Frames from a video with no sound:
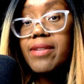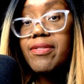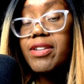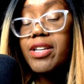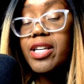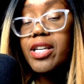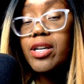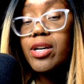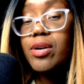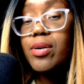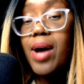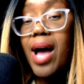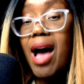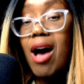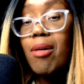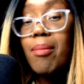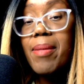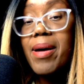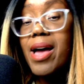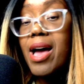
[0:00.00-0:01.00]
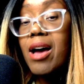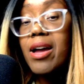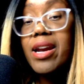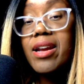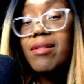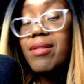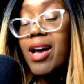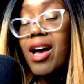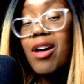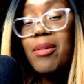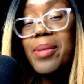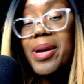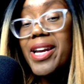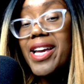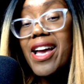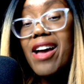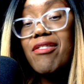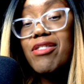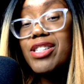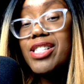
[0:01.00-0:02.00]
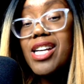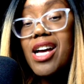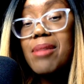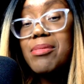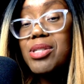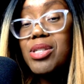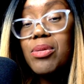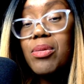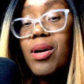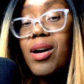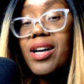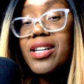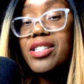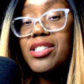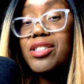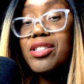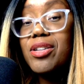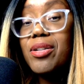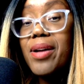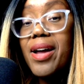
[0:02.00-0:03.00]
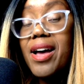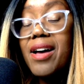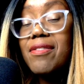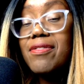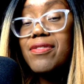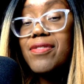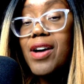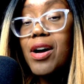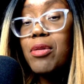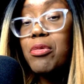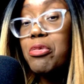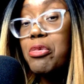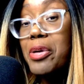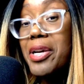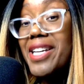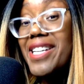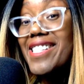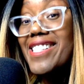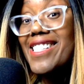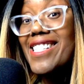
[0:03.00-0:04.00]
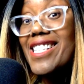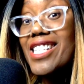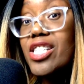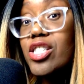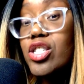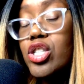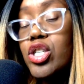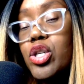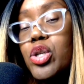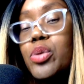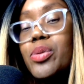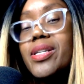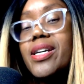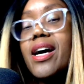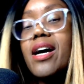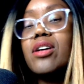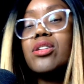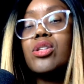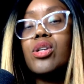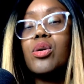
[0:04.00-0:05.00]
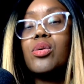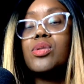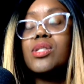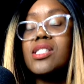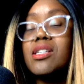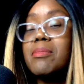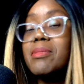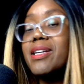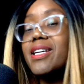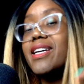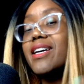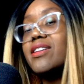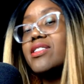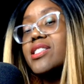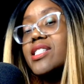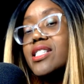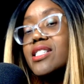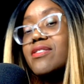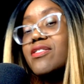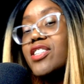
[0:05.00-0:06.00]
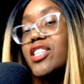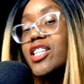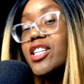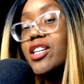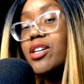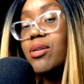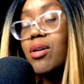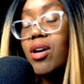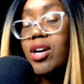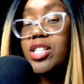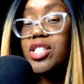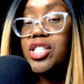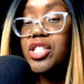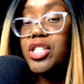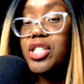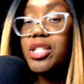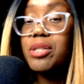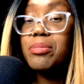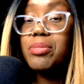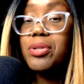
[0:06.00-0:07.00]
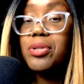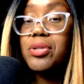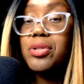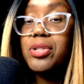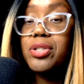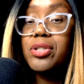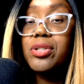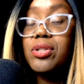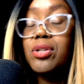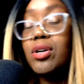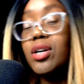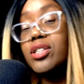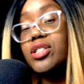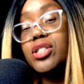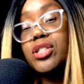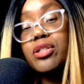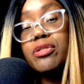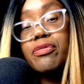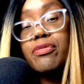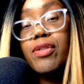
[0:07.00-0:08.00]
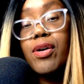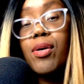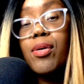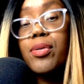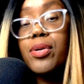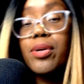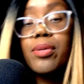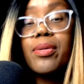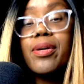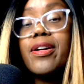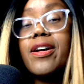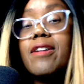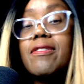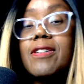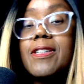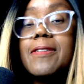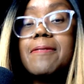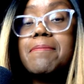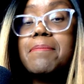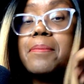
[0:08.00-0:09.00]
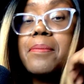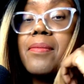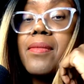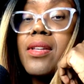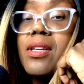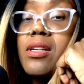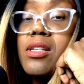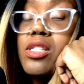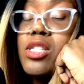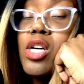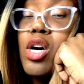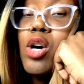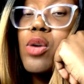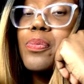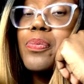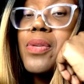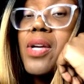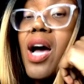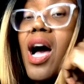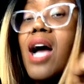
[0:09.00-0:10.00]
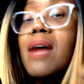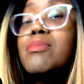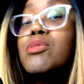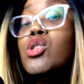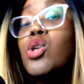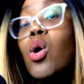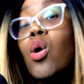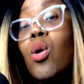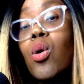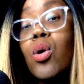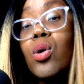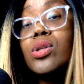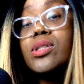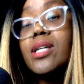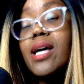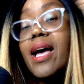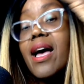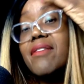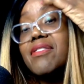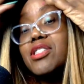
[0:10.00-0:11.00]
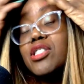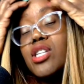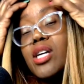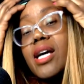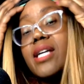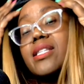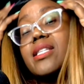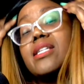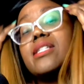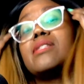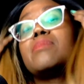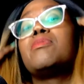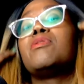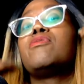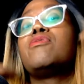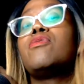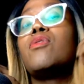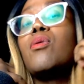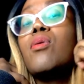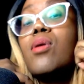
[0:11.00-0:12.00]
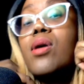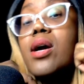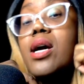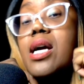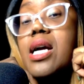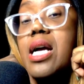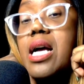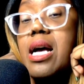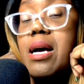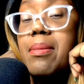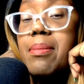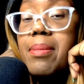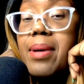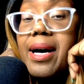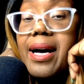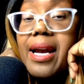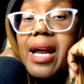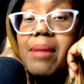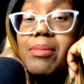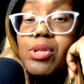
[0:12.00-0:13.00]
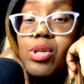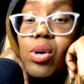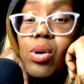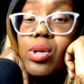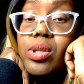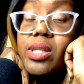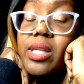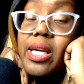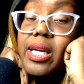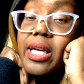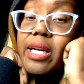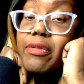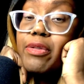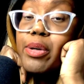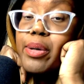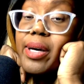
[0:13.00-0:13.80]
video how many ever times you want. You don't have a reason to download somebody else's video onto your computer or onto your phone or whatever. So I'm told, I haven't tried this before, but I'm told that if you